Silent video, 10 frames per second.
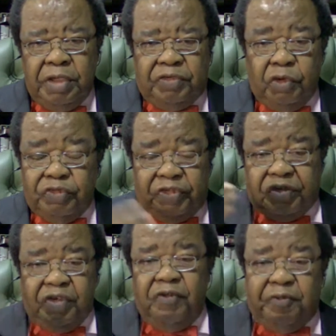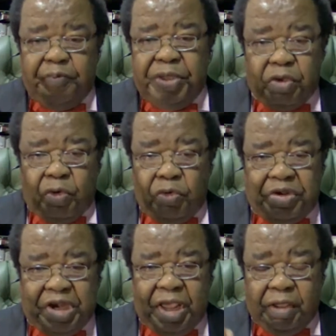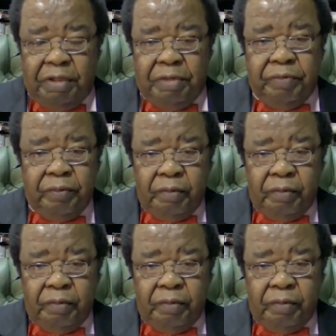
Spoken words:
his own Steve Biko day.